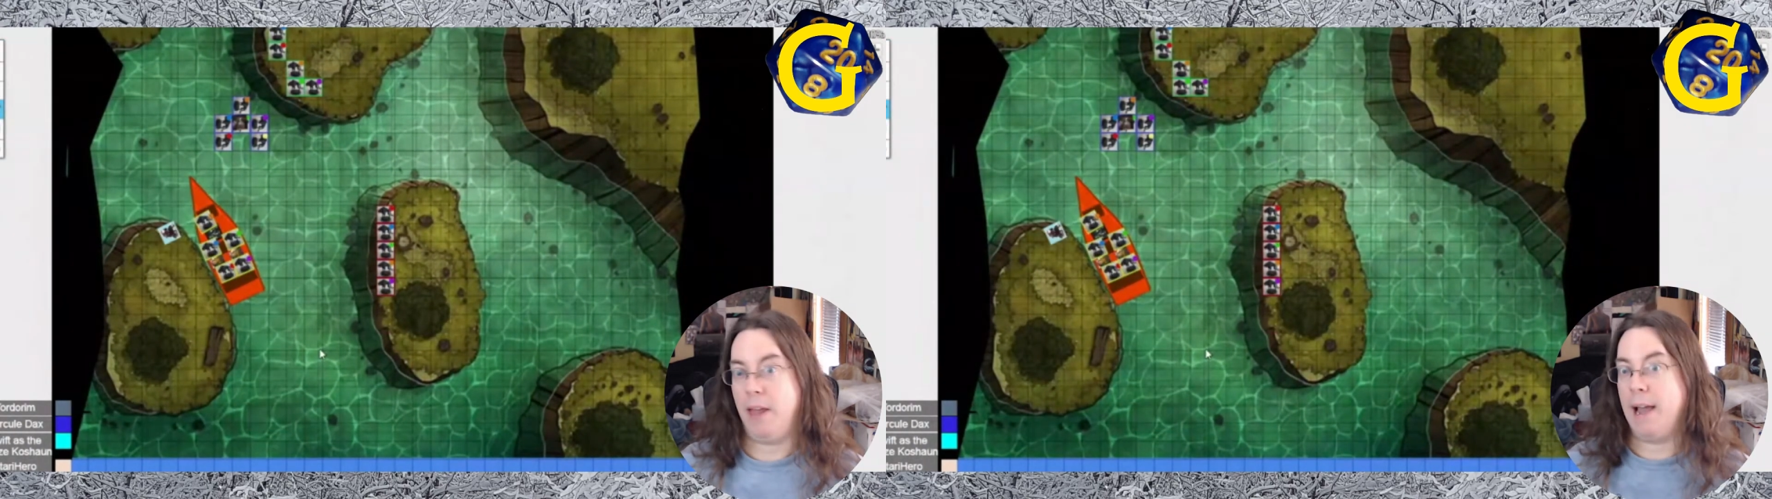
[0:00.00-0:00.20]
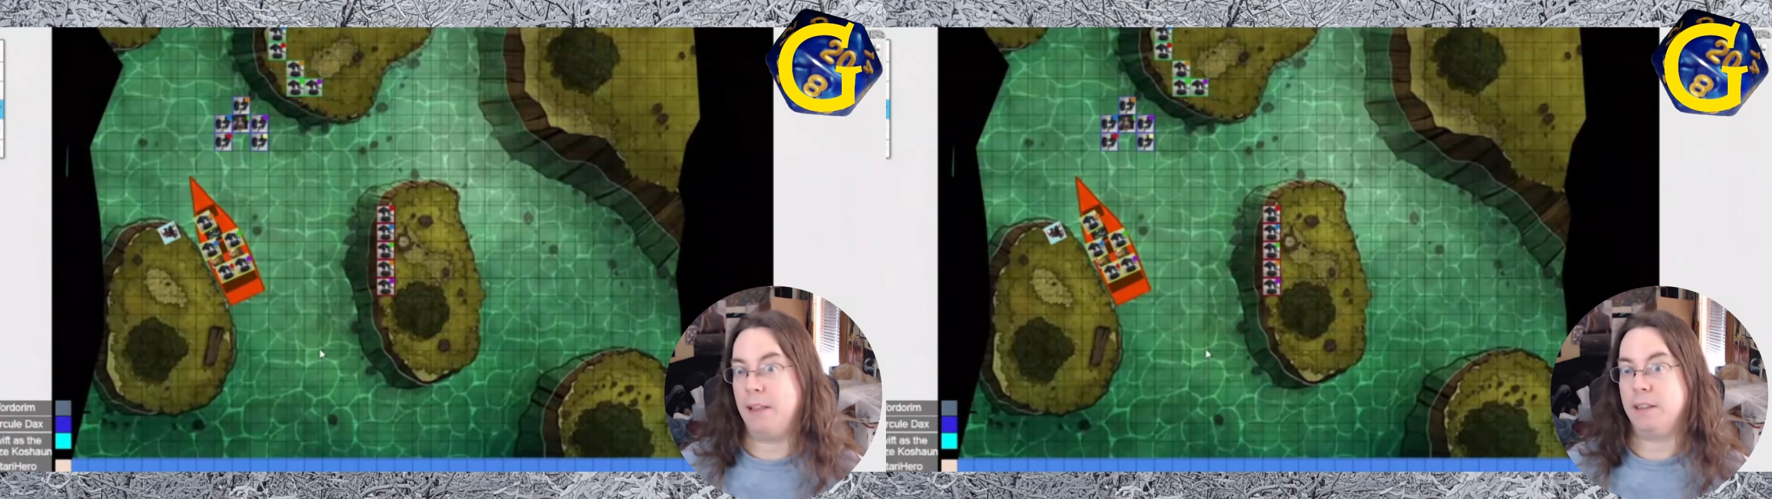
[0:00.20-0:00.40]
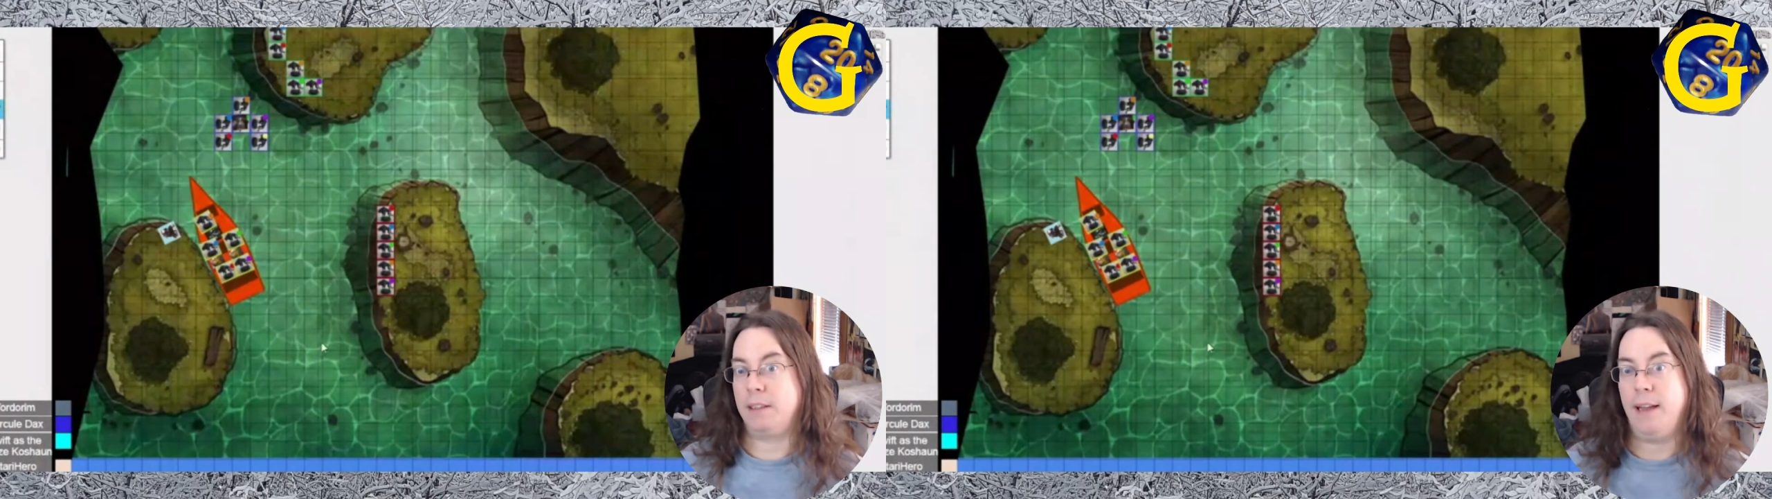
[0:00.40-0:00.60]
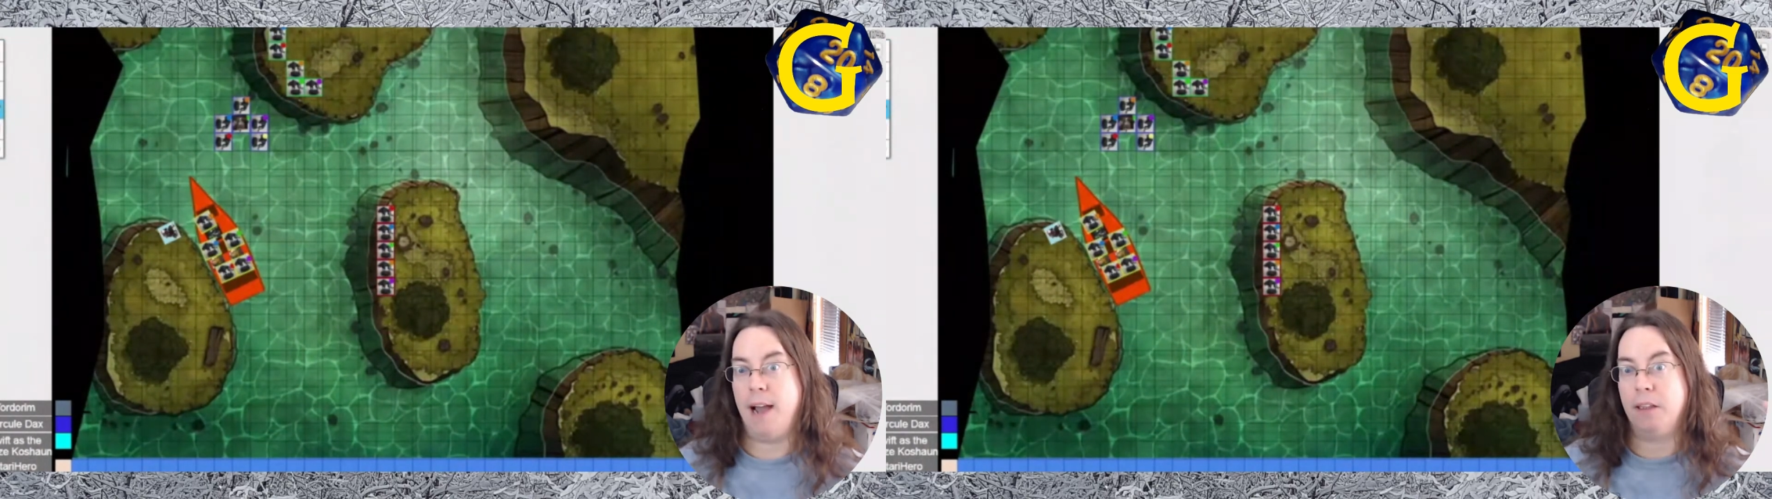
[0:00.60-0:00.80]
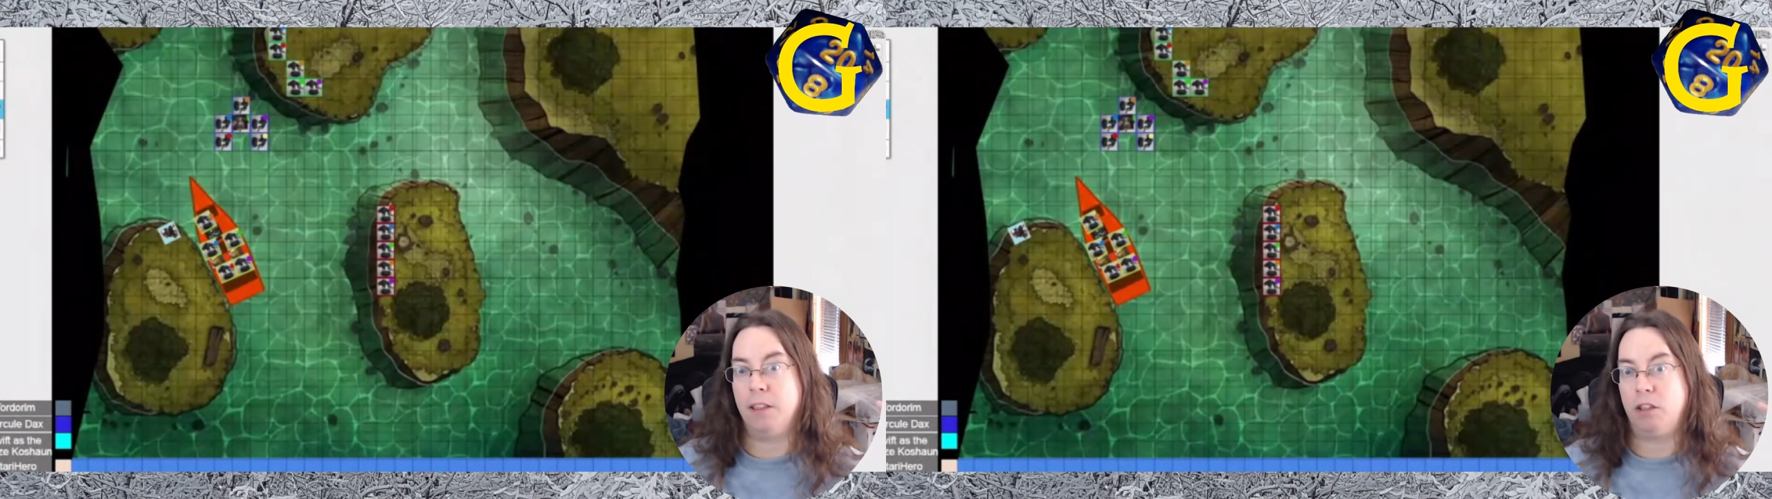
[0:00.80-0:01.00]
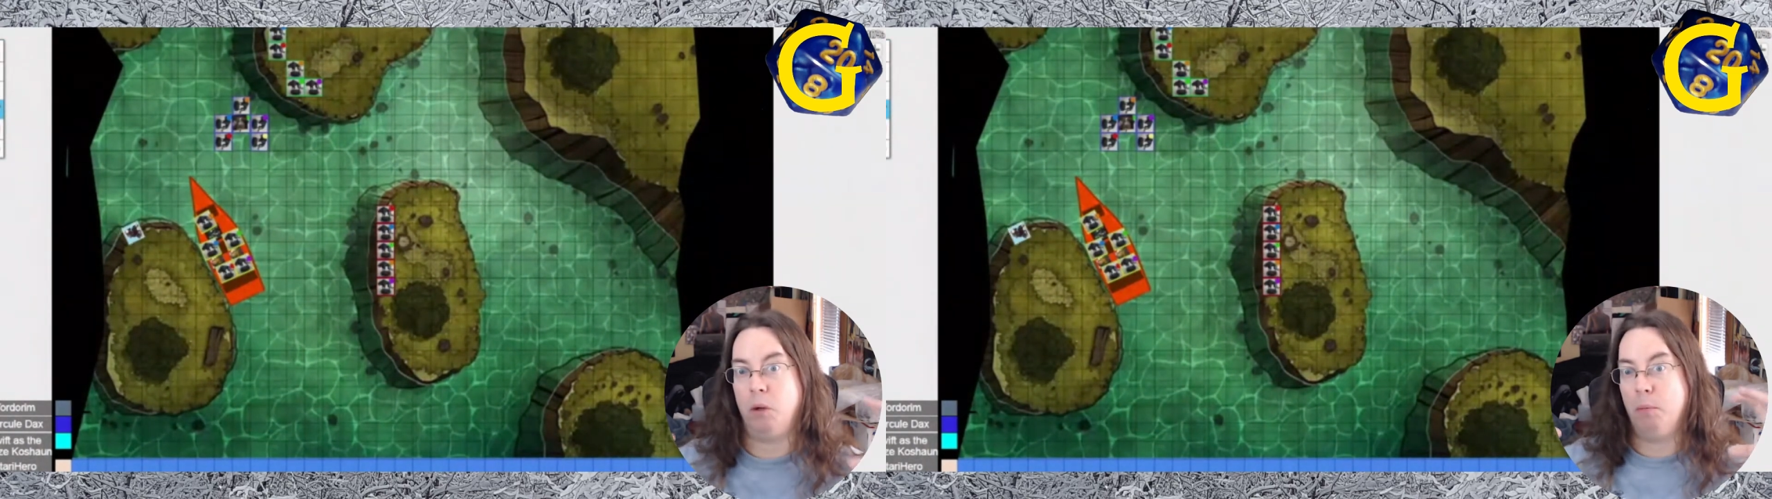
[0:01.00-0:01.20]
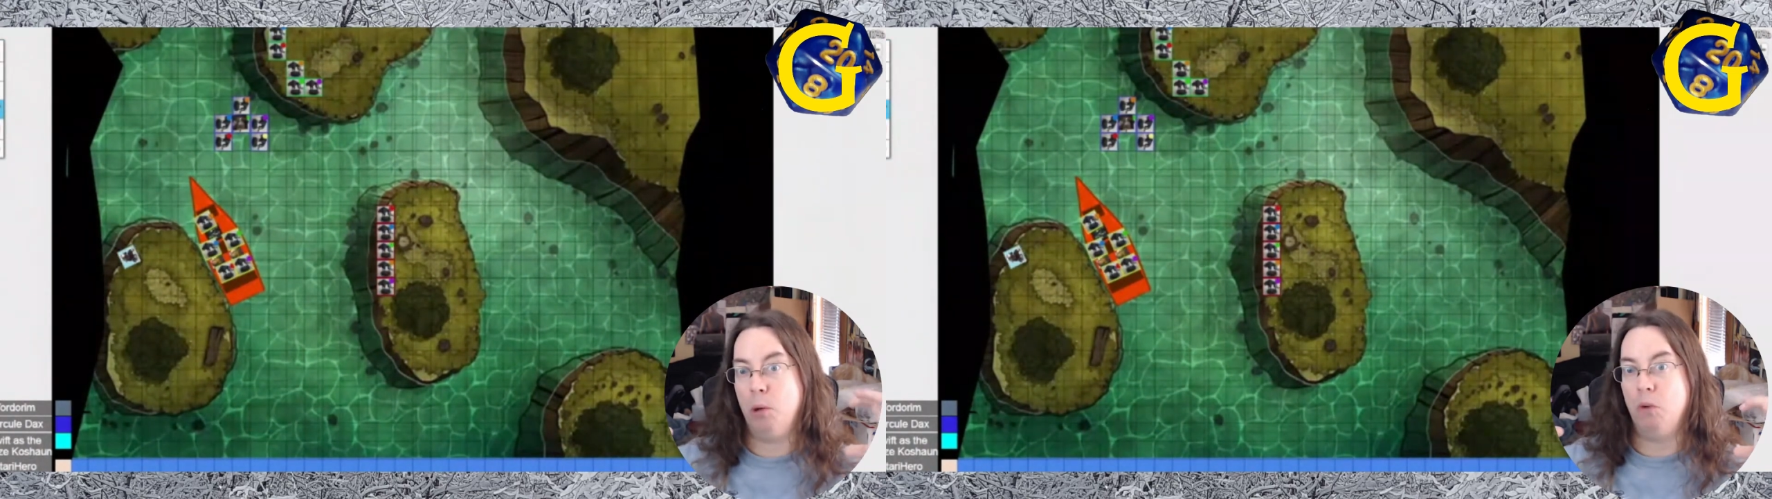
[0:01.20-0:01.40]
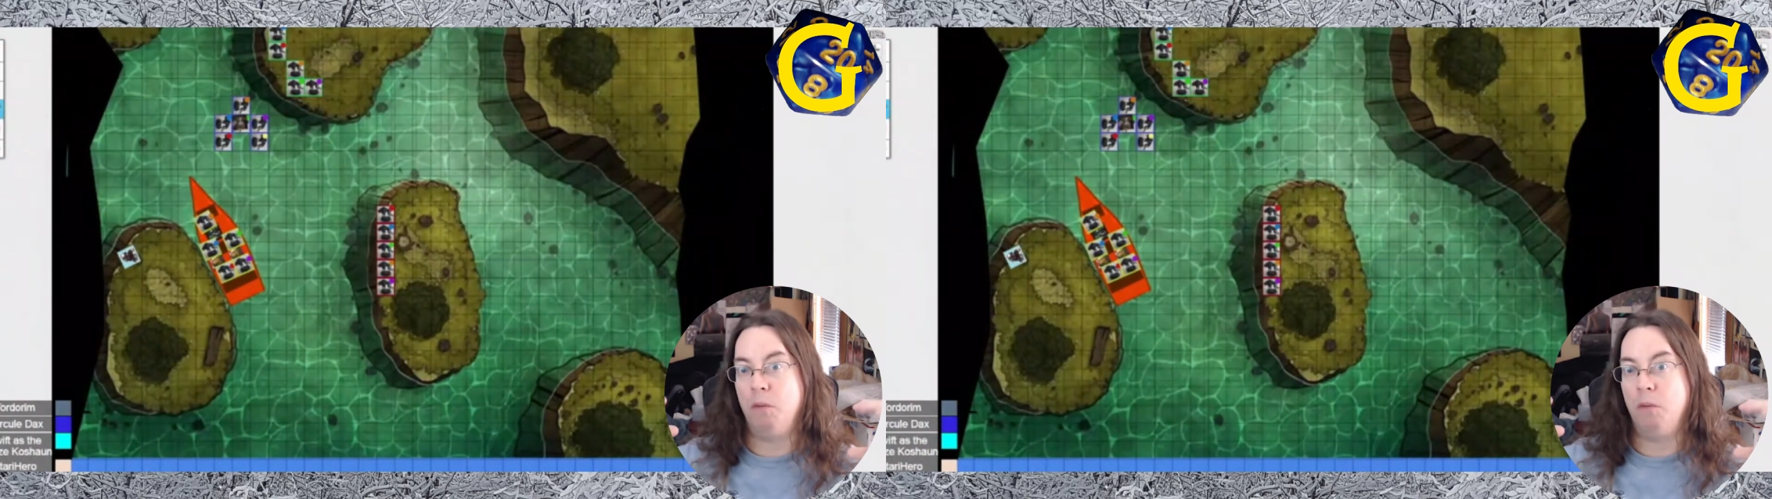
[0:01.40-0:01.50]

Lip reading: islands don't move,